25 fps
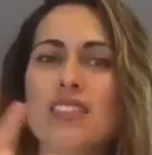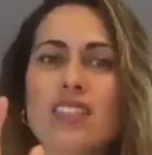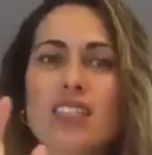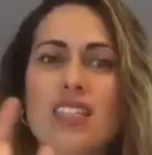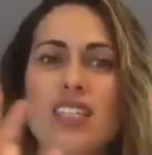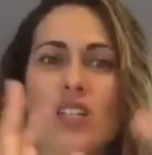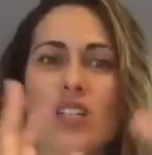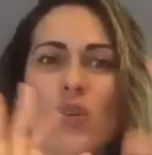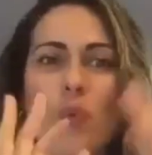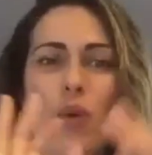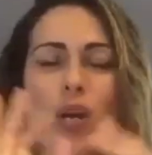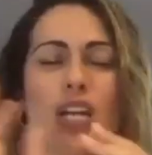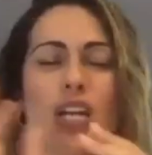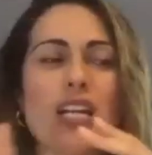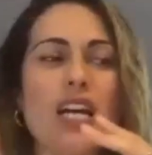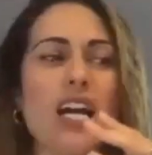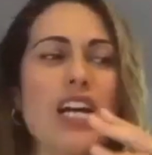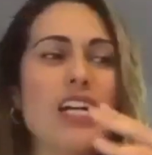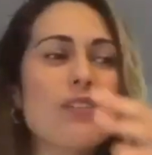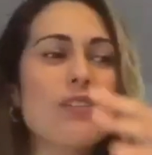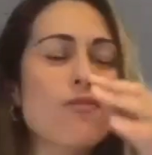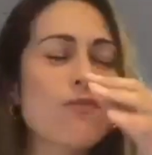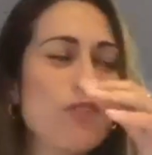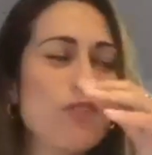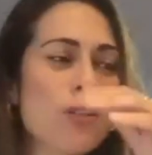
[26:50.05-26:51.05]
Like, and
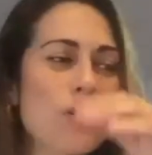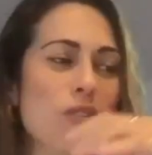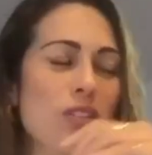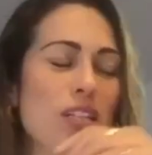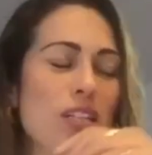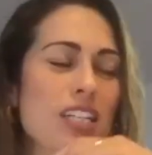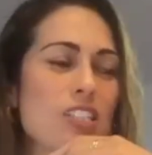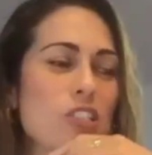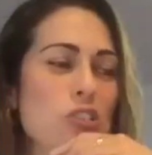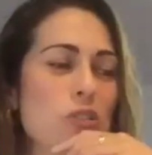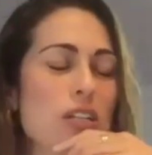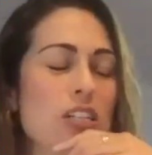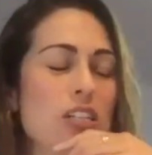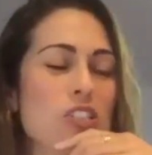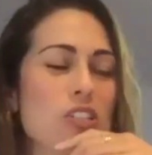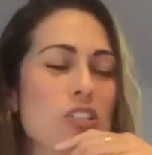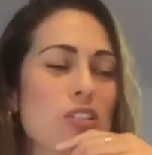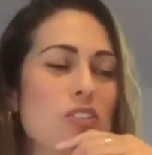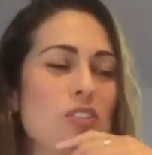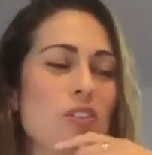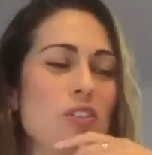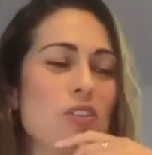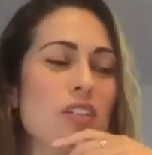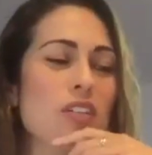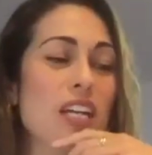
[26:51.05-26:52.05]
I feel like trade
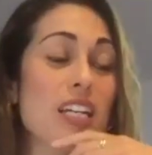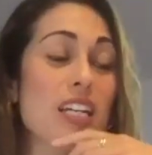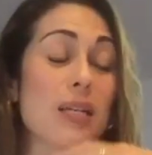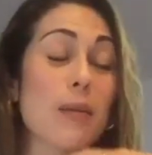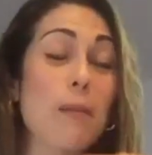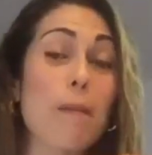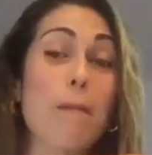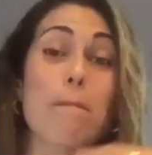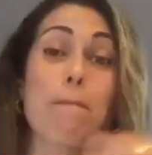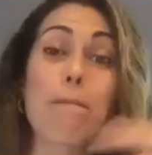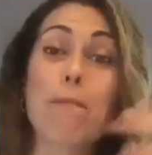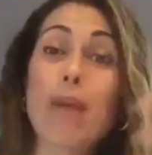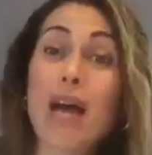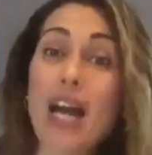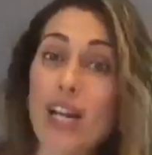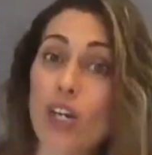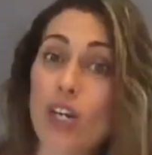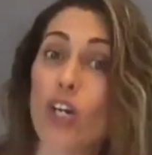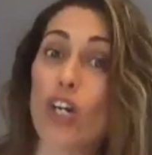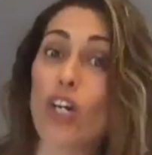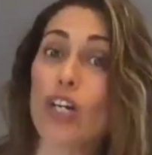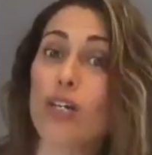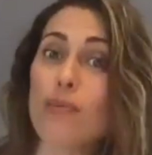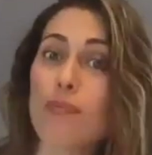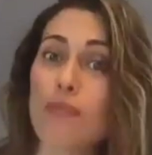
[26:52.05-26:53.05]
shows are getting
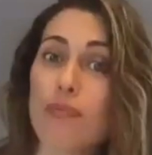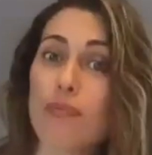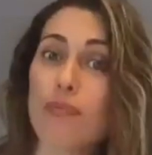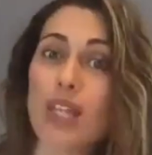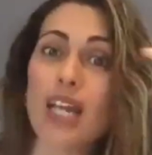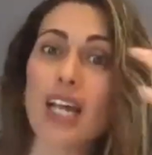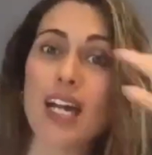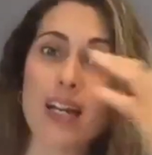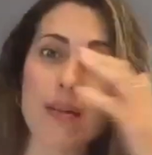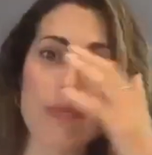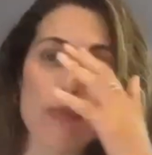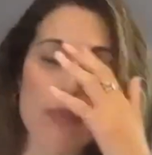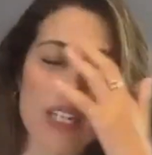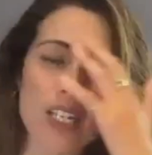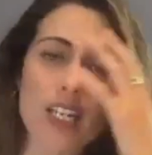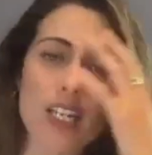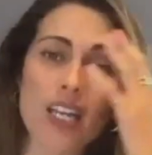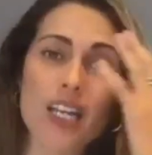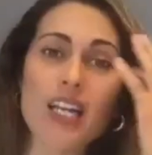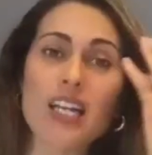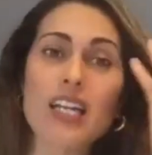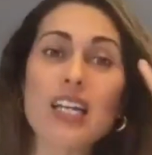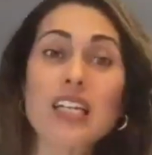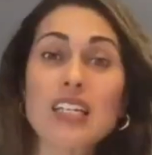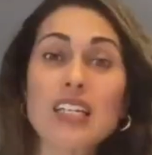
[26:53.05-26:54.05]
better at
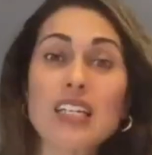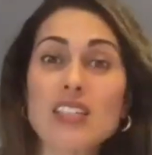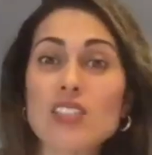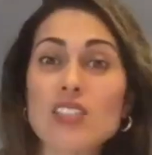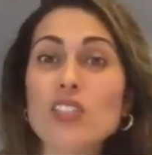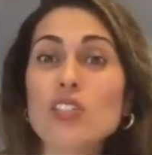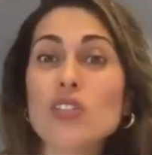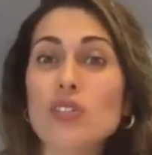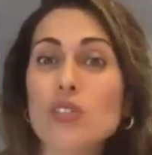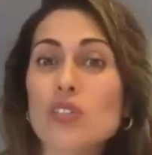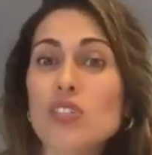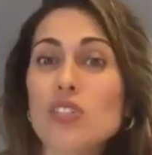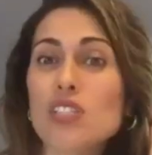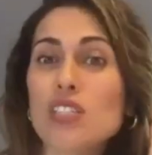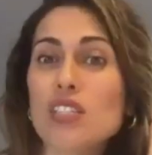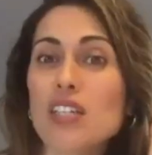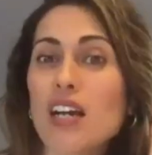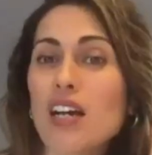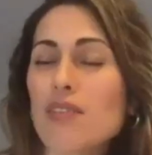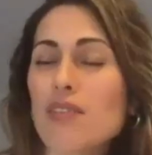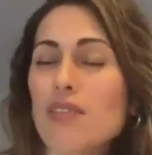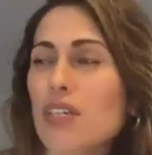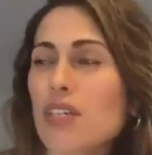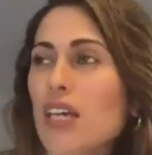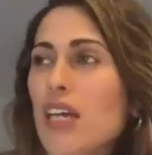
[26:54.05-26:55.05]
making it easier to
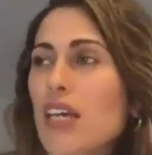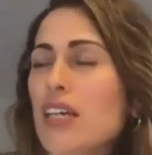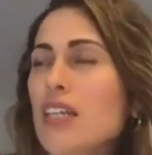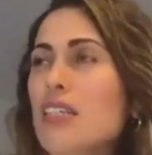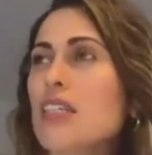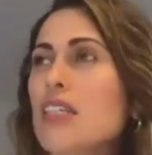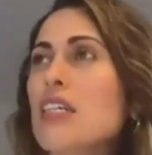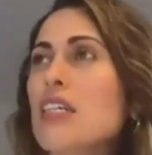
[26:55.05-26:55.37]
navigate.